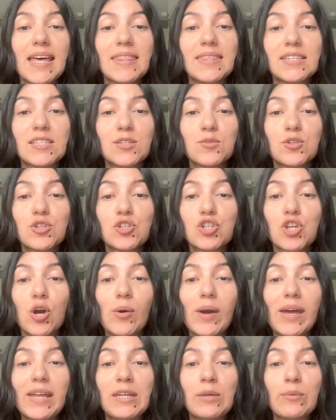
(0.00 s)
and this would
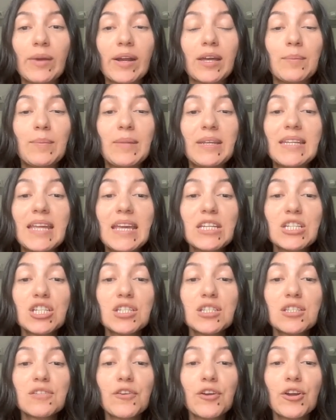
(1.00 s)
show any
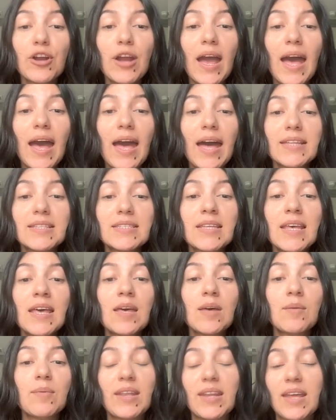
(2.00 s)
recommendations for your ads,
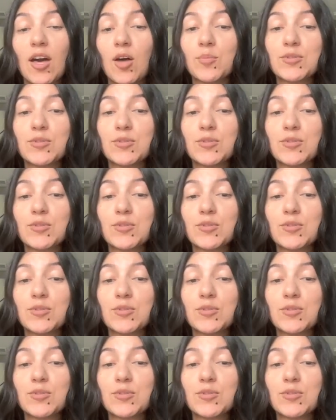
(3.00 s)
and it